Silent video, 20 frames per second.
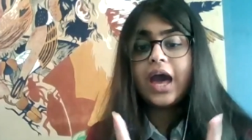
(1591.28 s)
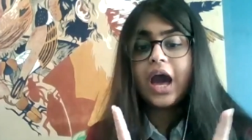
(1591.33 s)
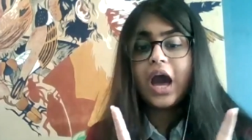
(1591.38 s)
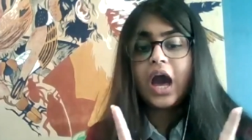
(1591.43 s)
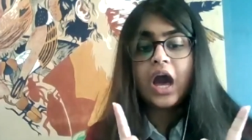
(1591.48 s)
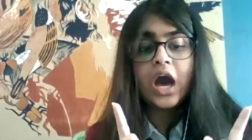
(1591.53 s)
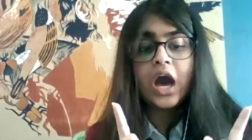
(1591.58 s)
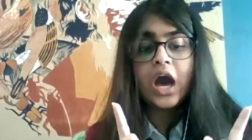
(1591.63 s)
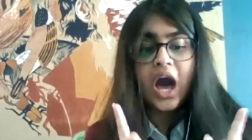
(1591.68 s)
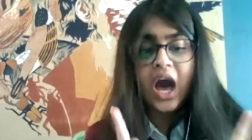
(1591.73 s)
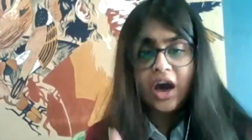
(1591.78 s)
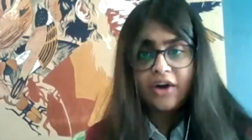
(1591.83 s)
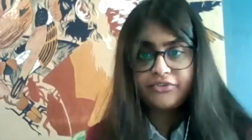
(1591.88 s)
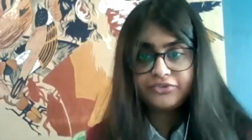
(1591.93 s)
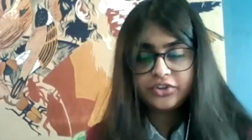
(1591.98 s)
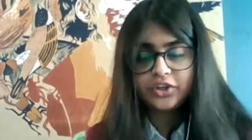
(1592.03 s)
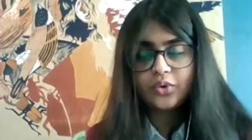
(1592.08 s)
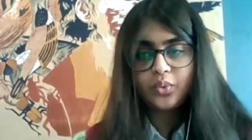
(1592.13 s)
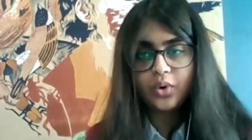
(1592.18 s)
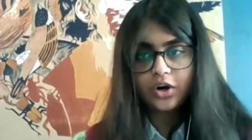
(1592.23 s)
after
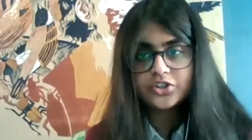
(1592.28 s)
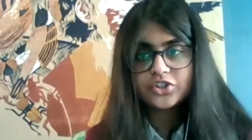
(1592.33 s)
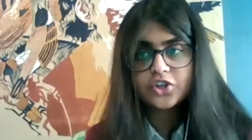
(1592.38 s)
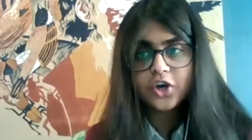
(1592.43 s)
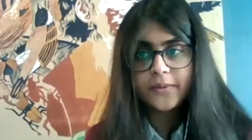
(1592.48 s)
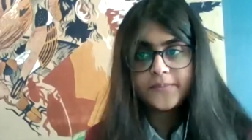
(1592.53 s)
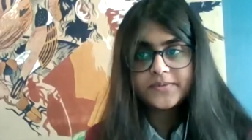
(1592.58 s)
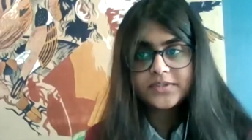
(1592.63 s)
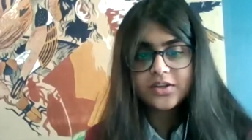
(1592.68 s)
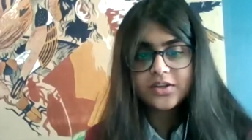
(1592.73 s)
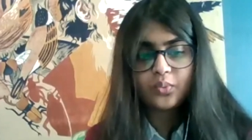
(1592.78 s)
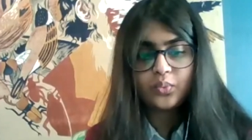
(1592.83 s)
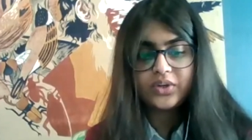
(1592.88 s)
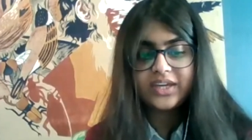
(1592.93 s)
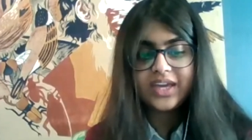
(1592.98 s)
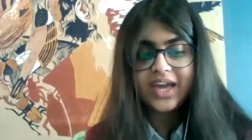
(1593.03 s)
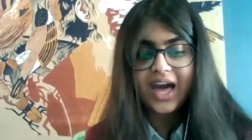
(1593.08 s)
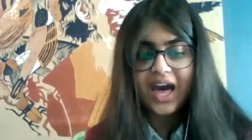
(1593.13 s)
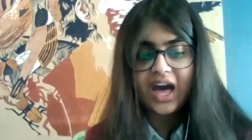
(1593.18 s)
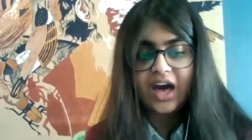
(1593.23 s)
workshops, we
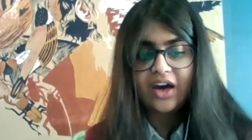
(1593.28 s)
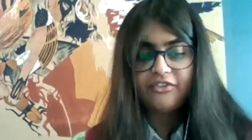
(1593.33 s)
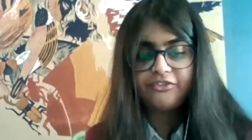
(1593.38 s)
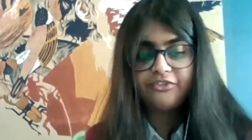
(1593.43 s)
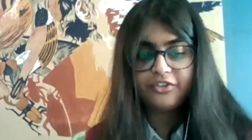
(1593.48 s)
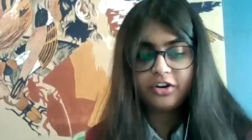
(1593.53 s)
have